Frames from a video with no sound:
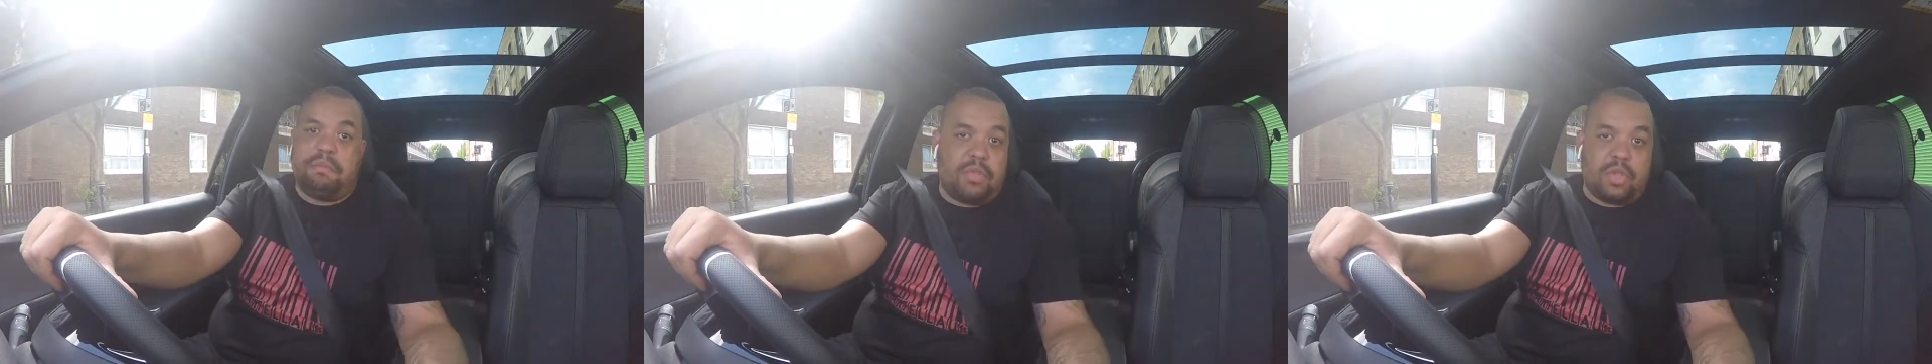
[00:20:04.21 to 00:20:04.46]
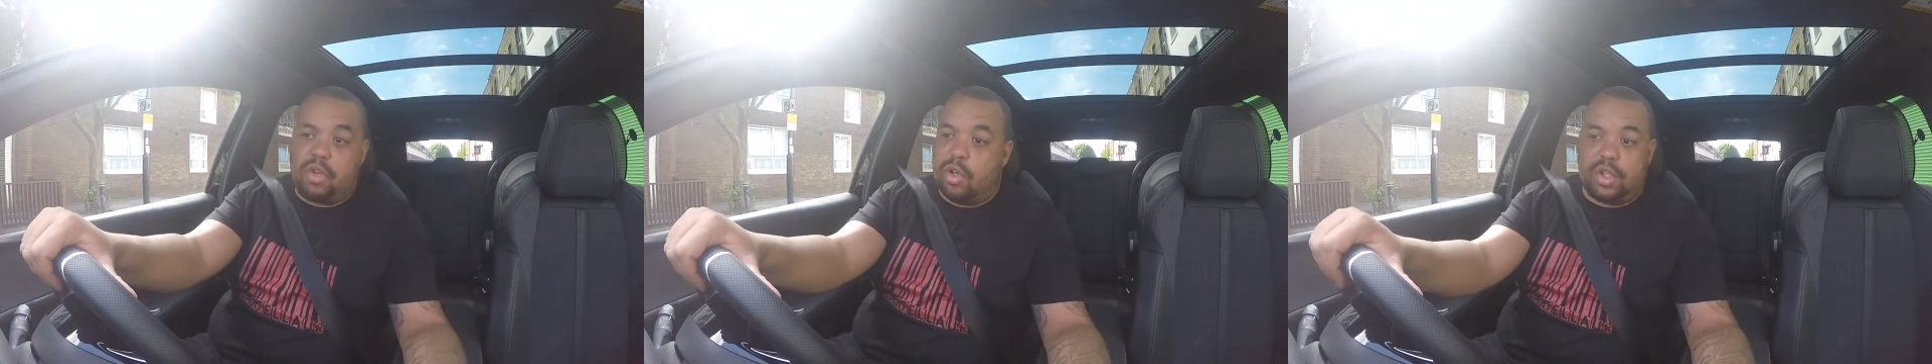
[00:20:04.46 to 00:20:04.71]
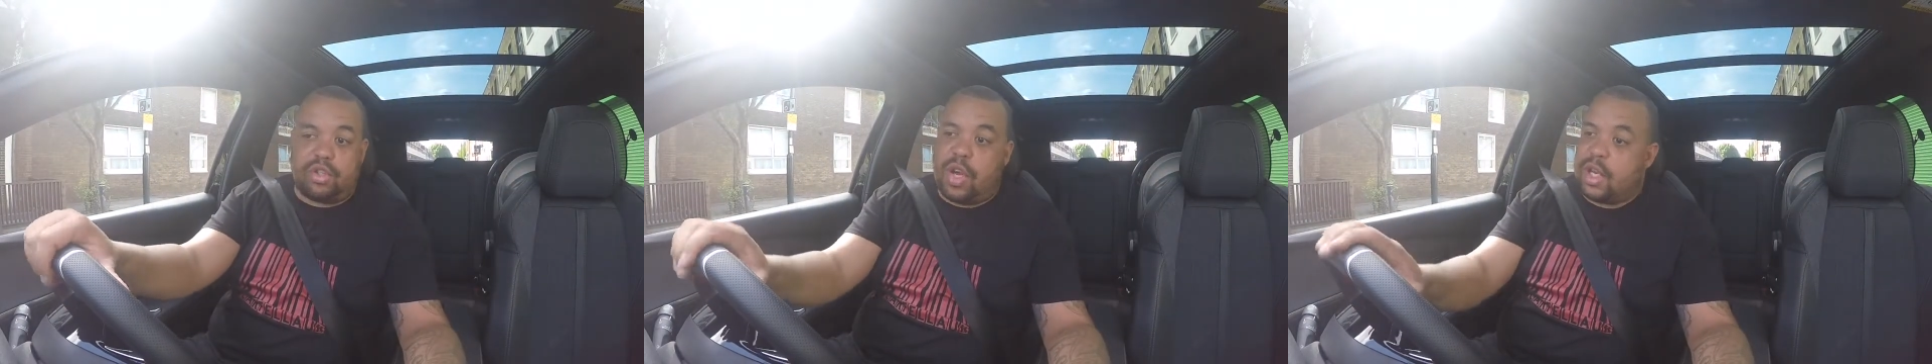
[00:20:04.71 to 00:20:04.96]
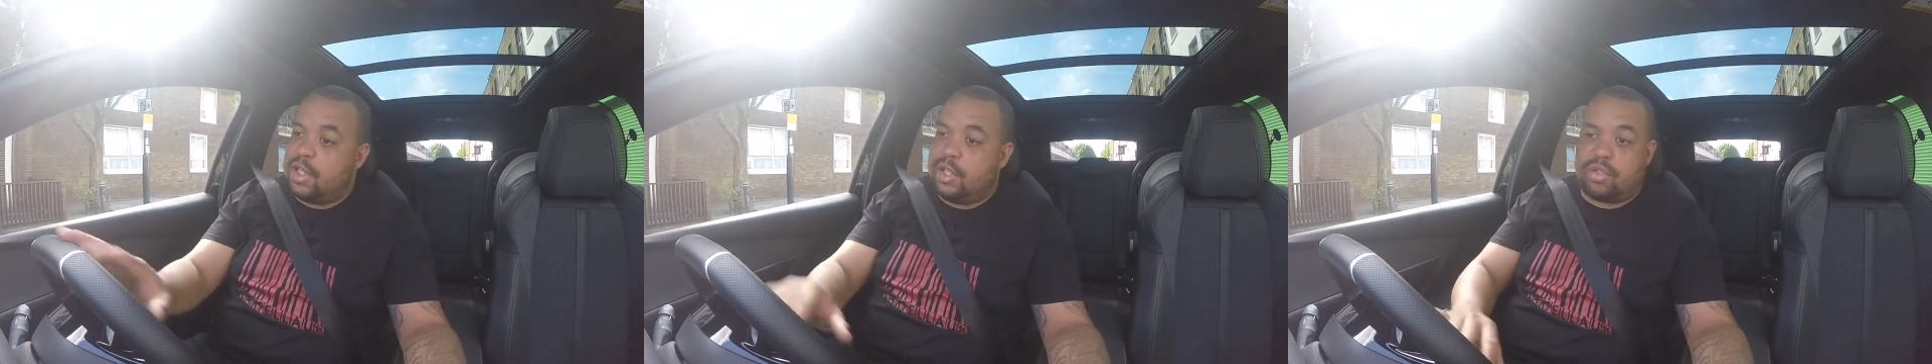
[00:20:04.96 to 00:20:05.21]
Just got
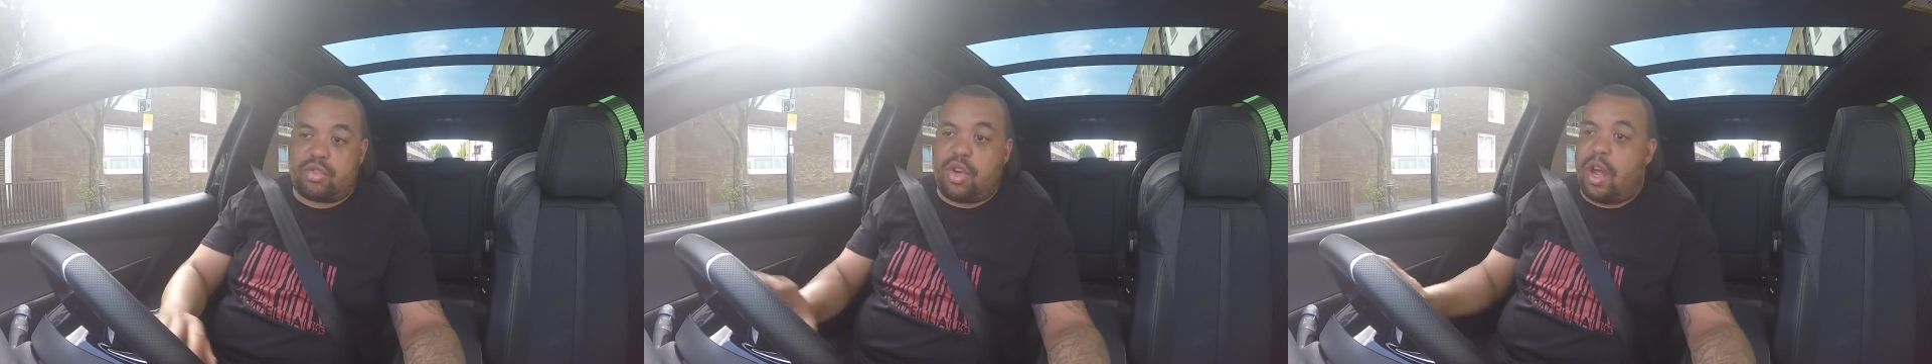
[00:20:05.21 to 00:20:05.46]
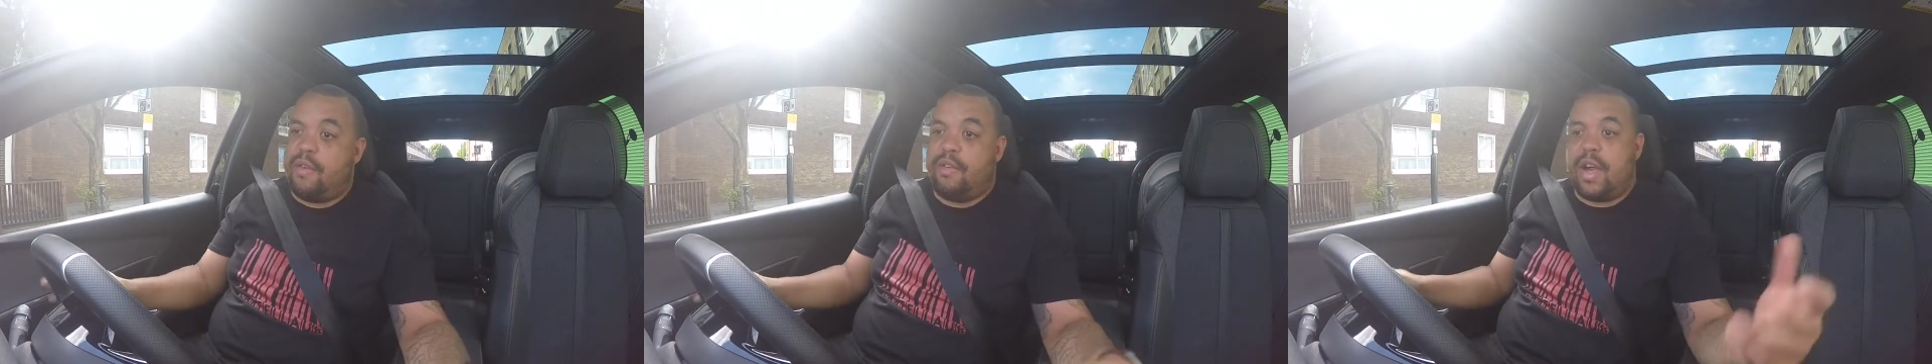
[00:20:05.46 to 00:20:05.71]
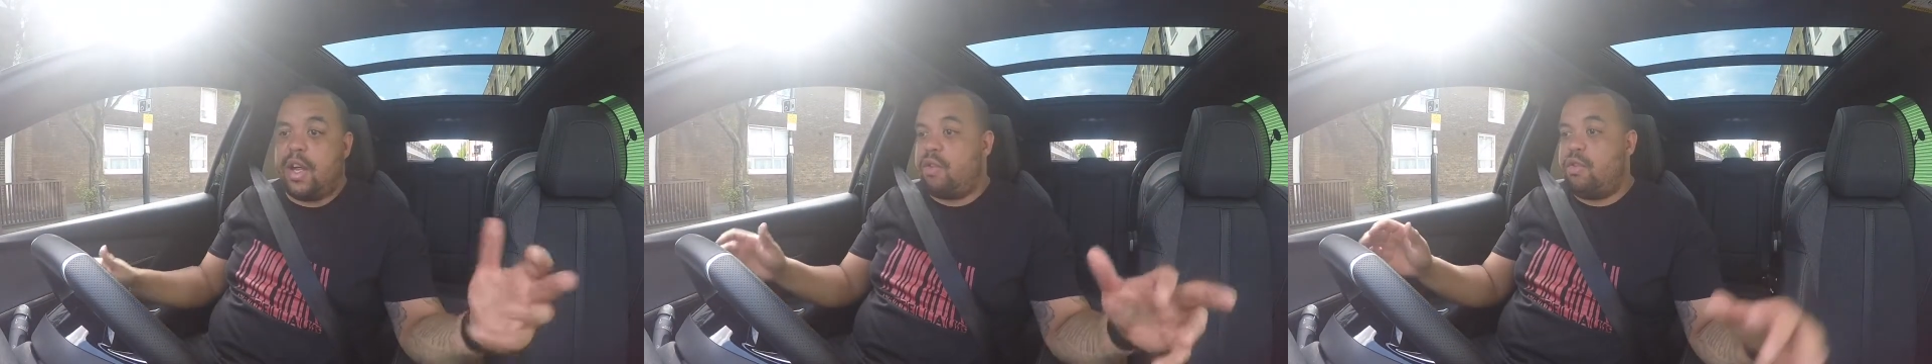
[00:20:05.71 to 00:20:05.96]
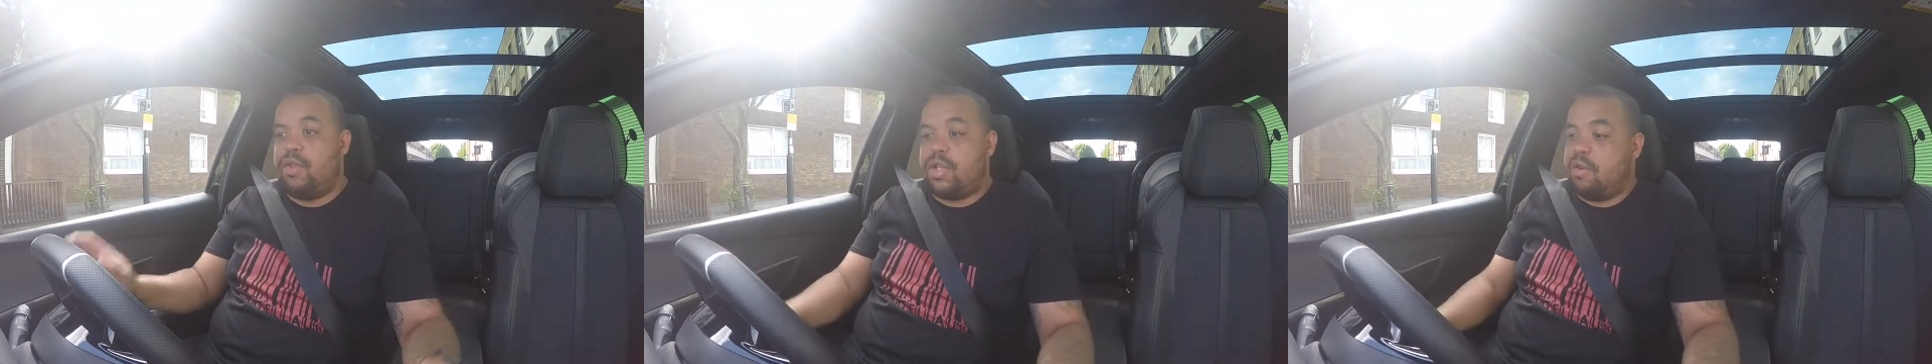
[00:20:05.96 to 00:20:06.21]
distracted, just driving around,
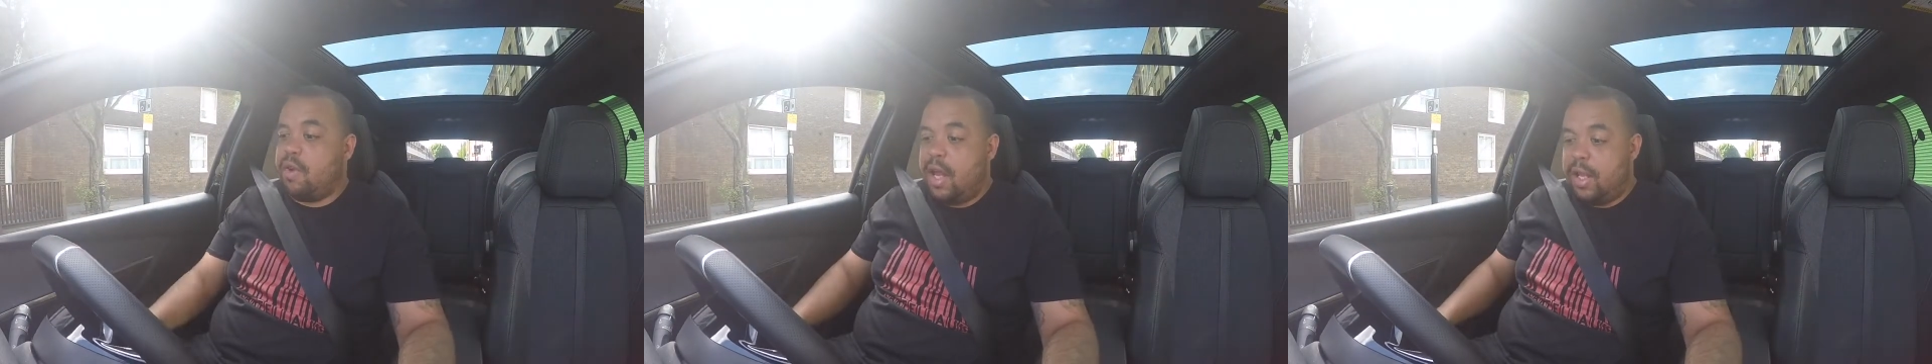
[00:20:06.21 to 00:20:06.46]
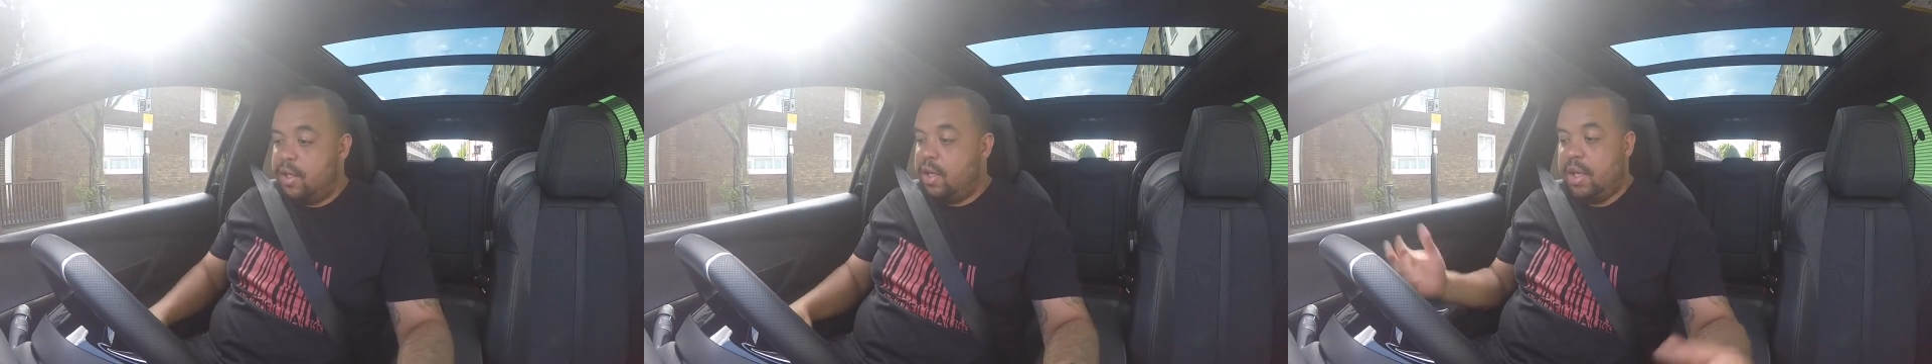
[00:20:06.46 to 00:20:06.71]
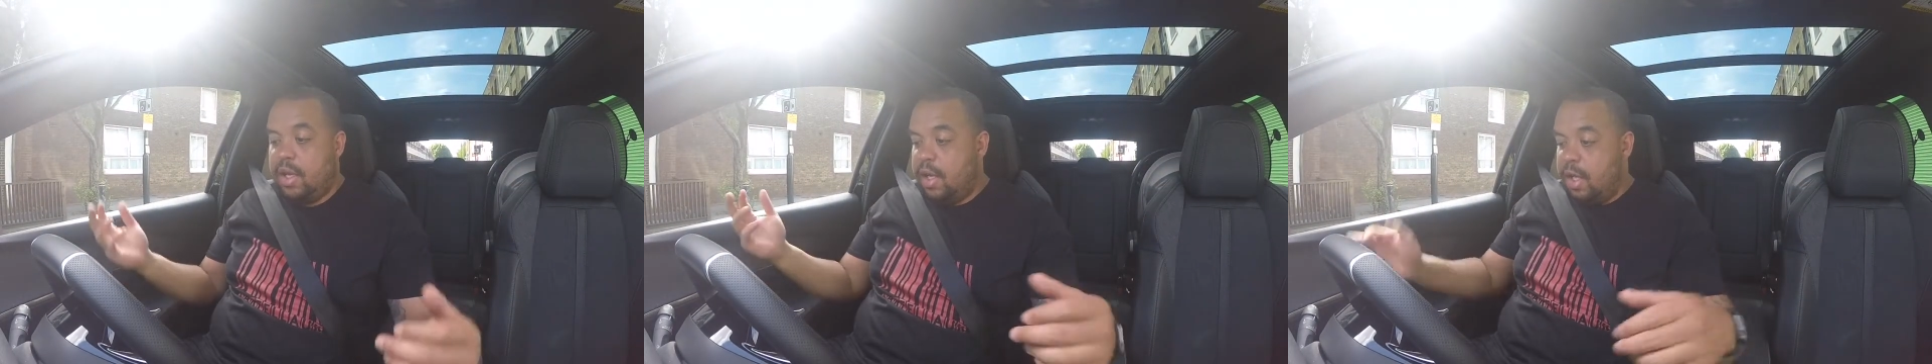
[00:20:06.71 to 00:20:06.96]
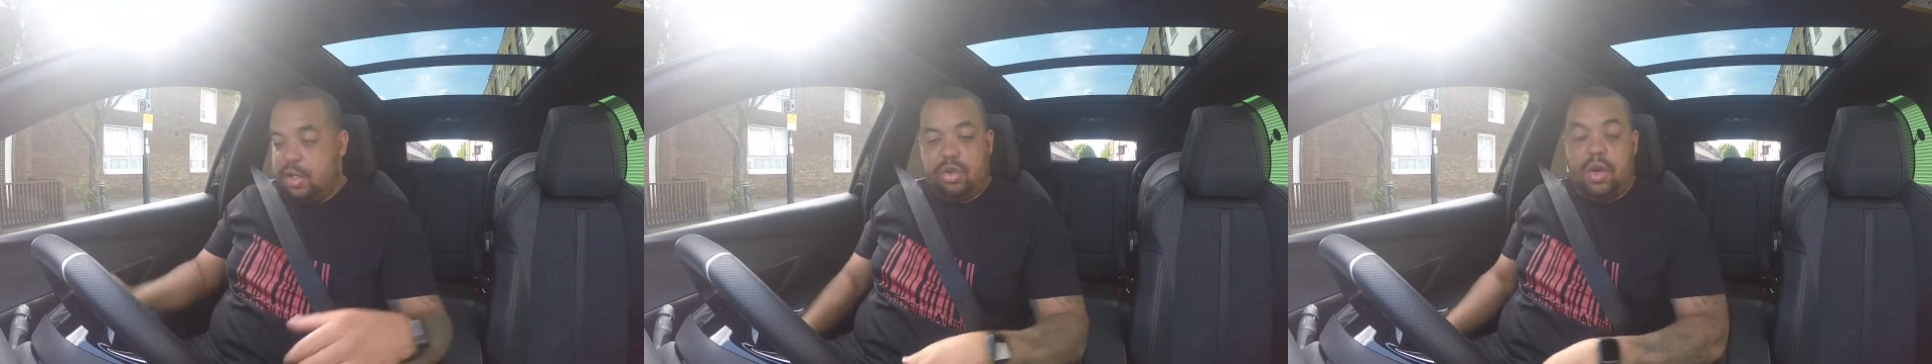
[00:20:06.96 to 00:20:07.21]
cruising around,
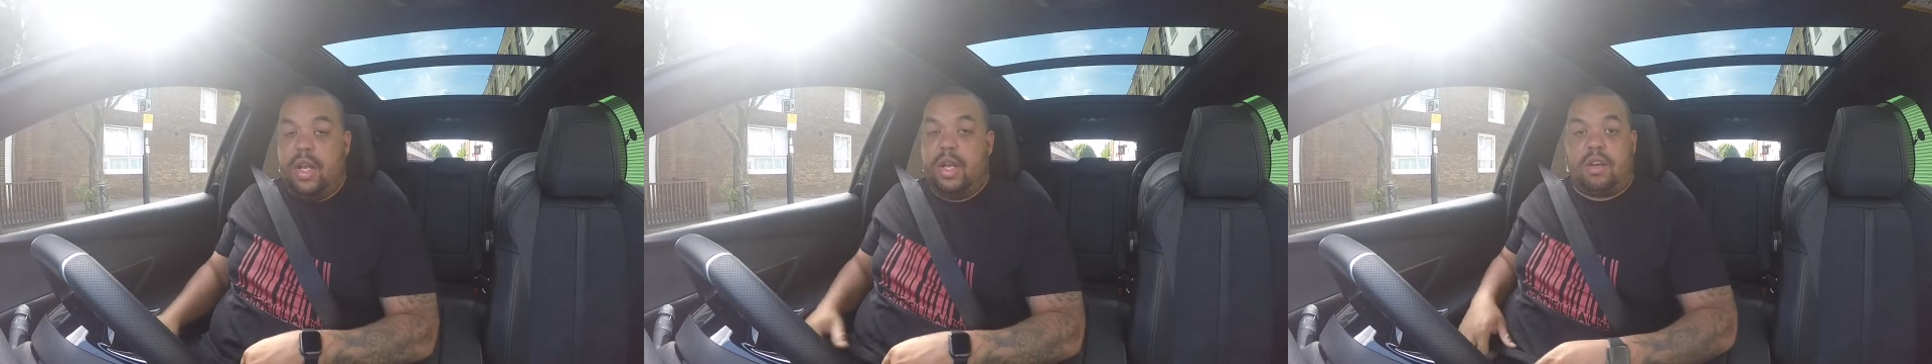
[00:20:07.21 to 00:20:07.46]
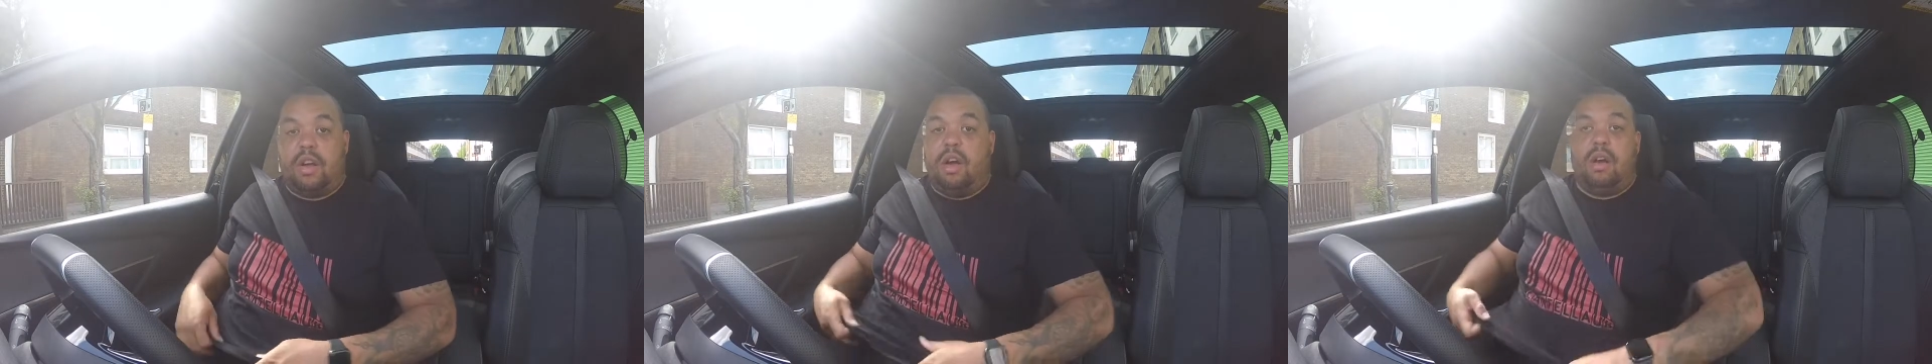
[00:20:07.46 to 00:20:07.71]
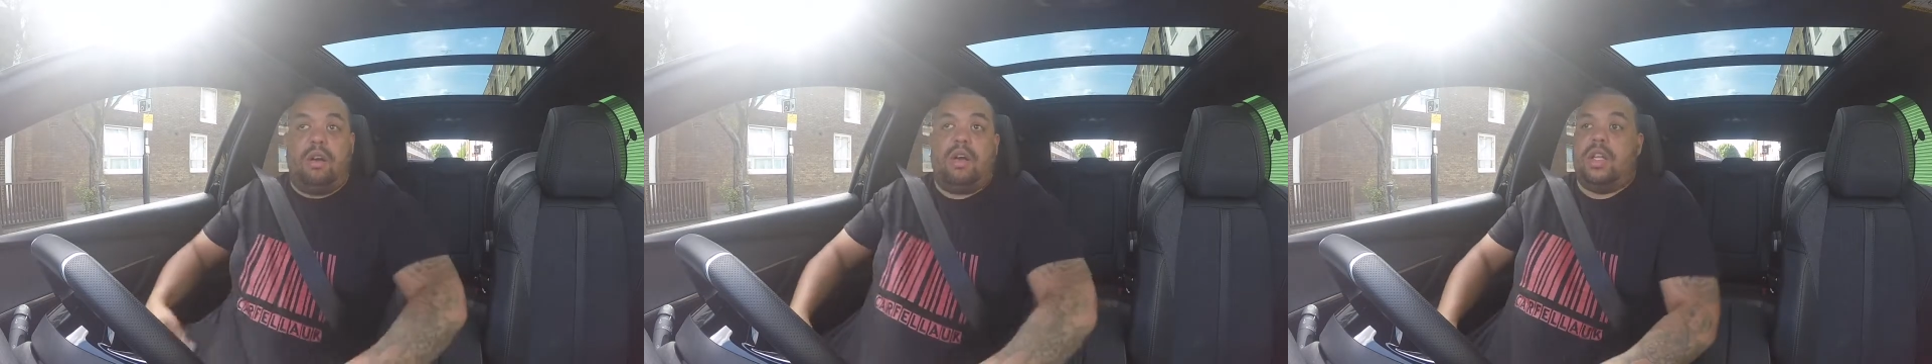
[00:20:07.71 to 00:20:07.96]
enjoying the car.